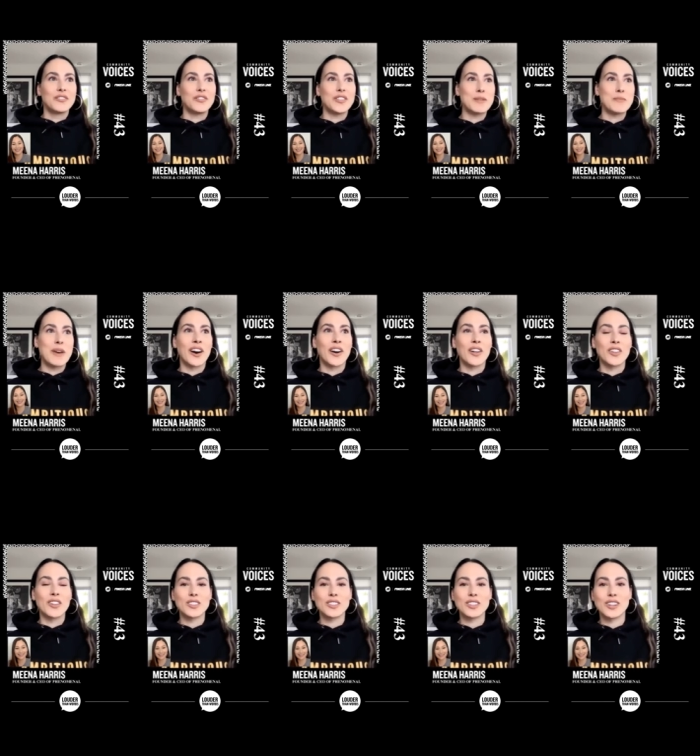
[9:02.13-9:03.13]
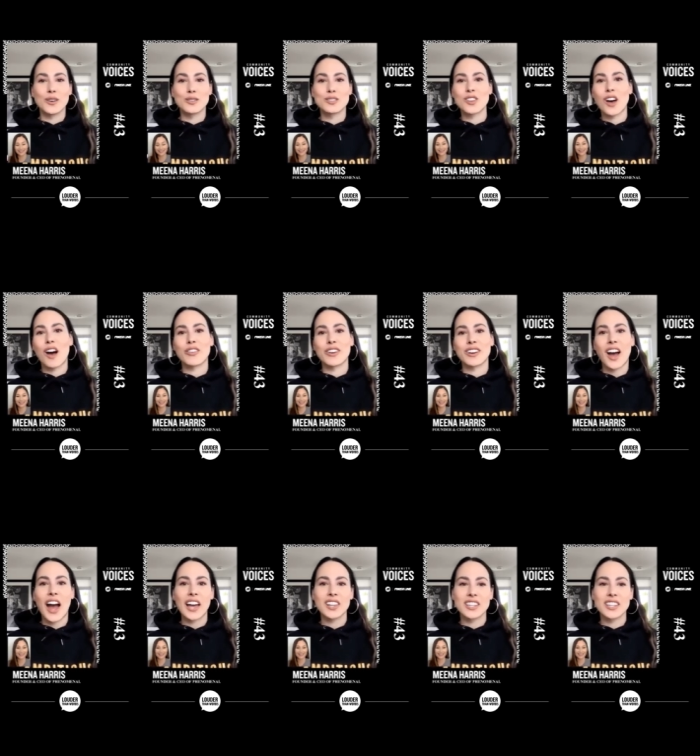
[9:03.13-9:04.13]
female, you know, sovereign
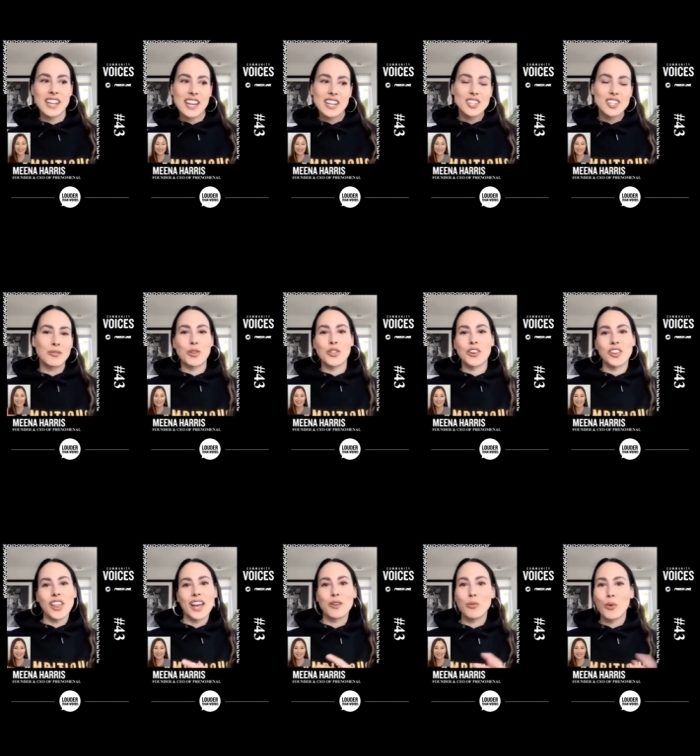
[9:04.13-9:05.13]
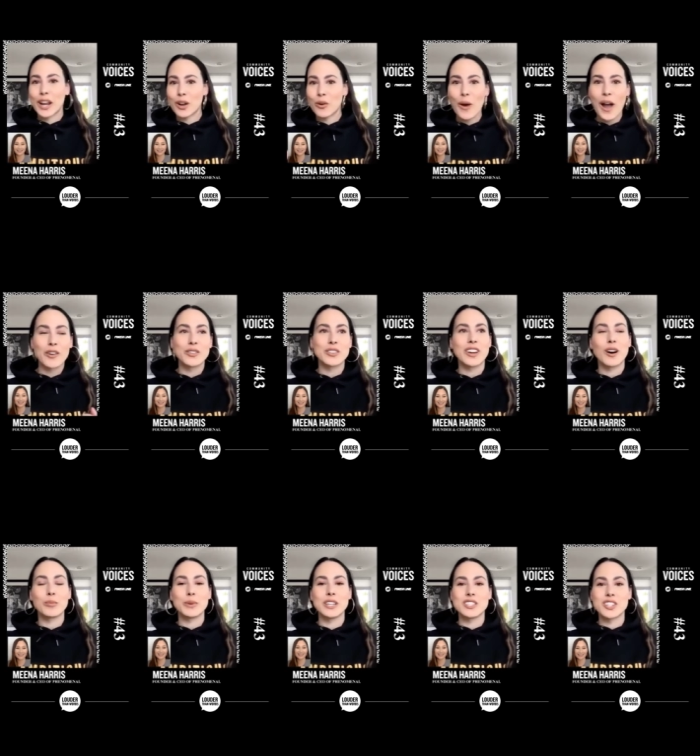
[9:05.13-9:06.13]
island nation where they're like running around,
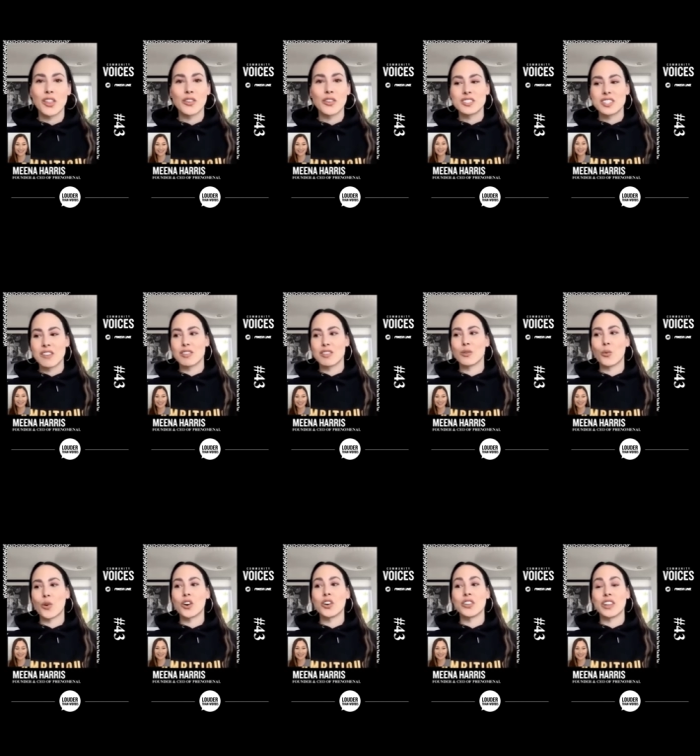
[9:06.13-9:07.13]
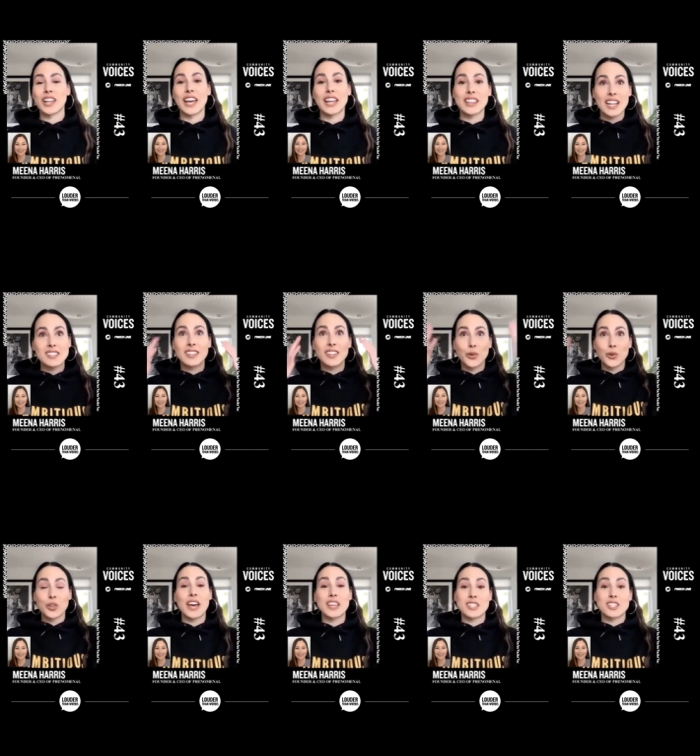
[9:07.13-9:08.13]
helping each other and saving the world. And like, that's
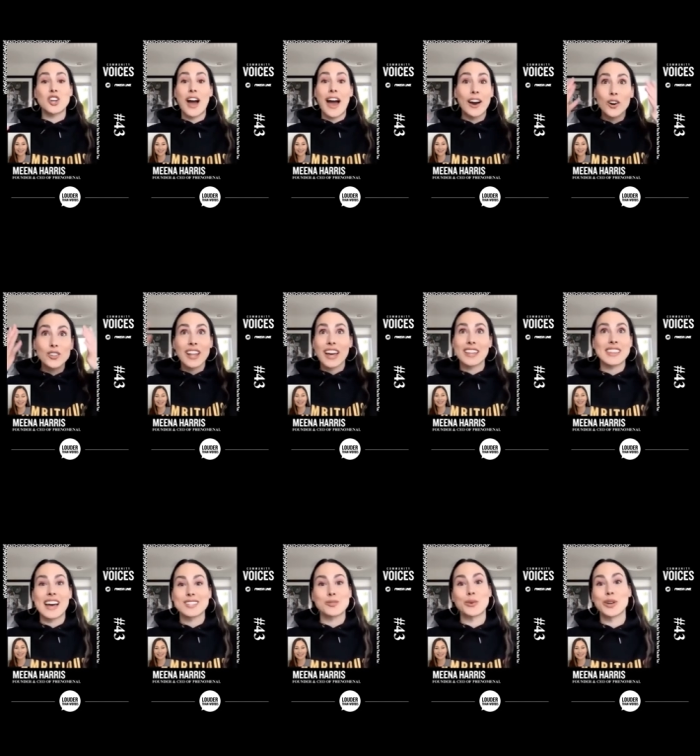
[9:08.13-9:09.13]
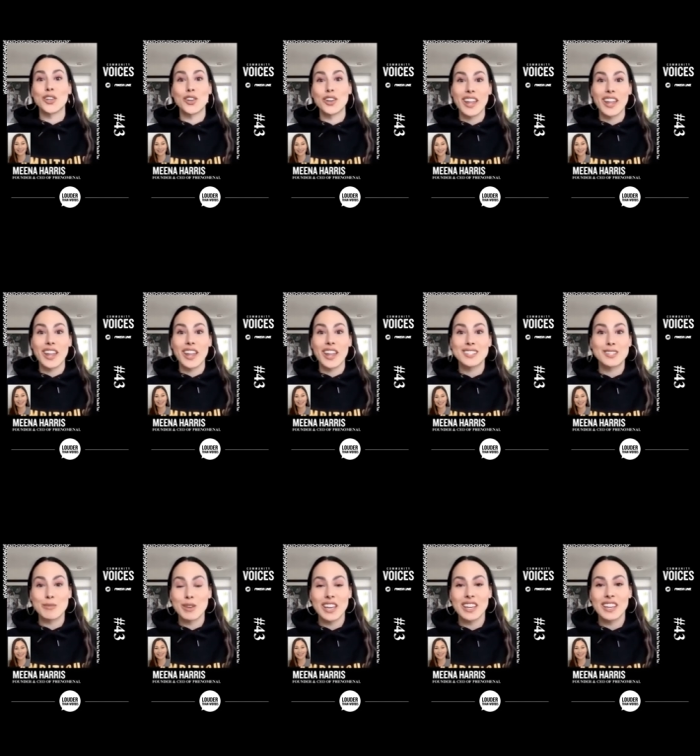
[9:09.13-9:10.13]
literally as a child, like that's what it looked like
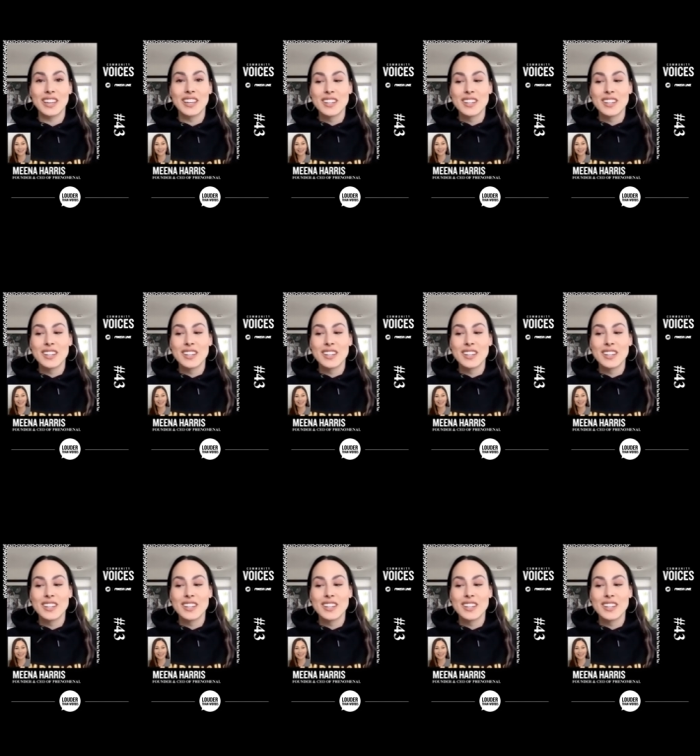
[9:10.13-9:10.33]
to me.